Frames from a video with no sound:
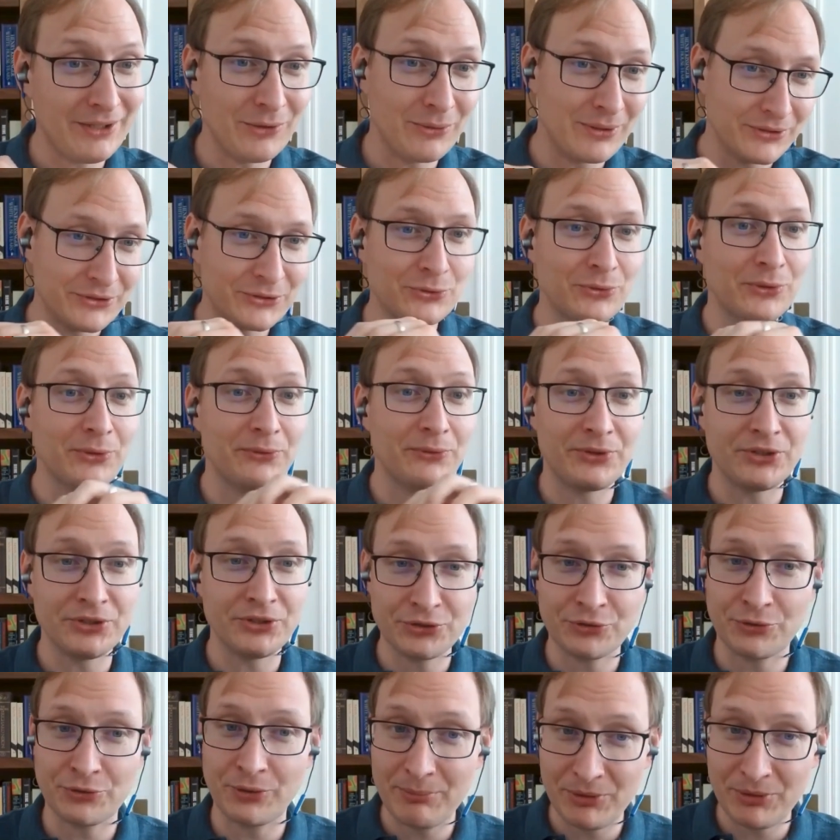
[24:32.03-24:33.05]
you can sort of
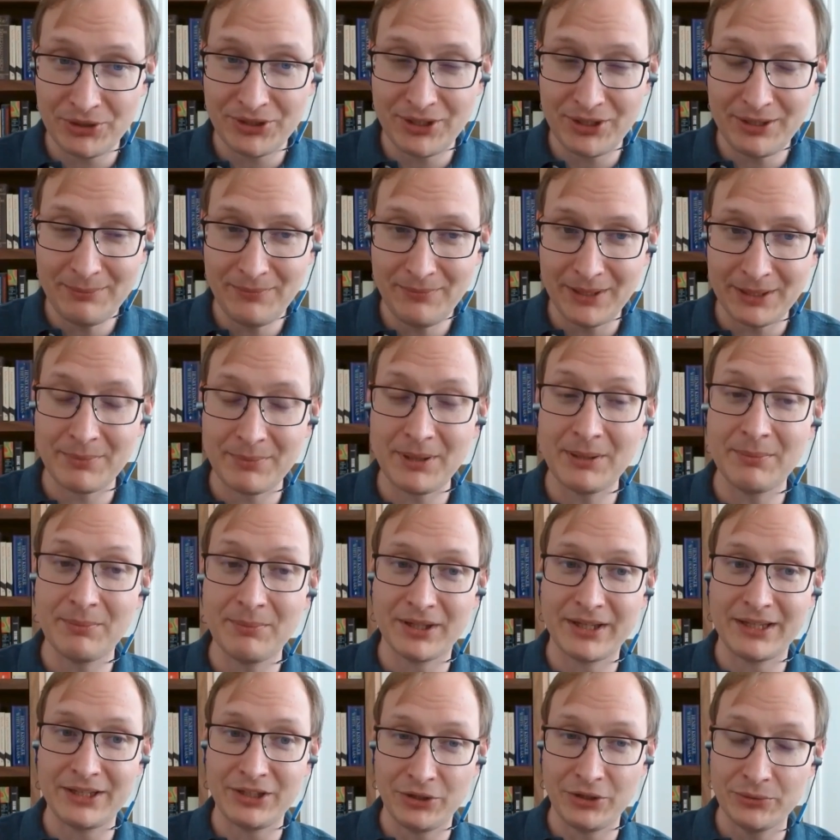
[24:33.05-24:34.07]
distribute them and people
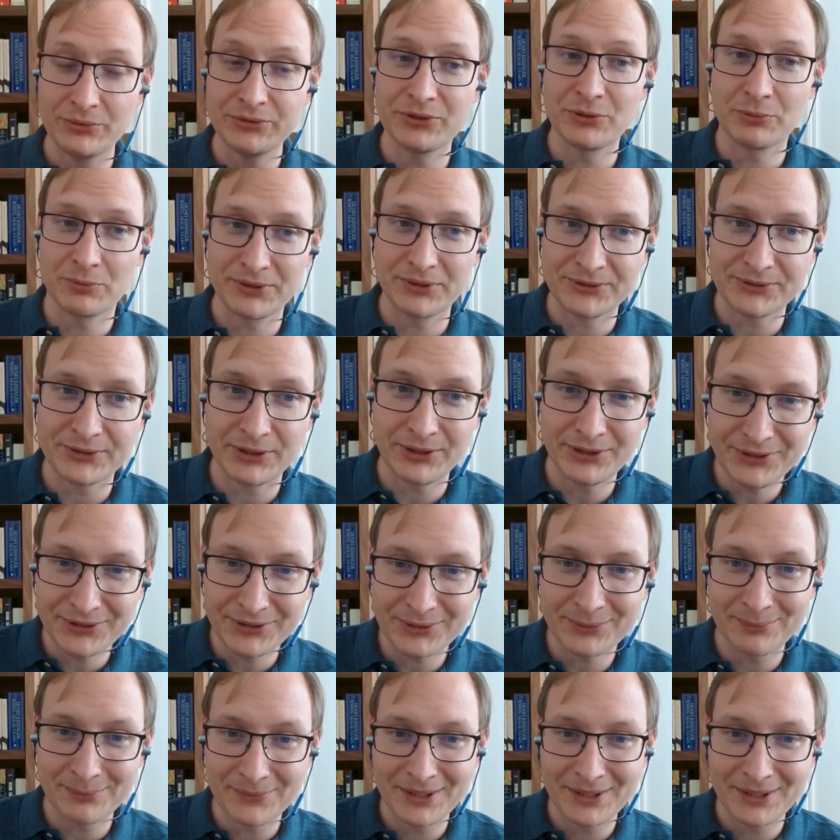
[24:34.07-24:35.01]
can use the result.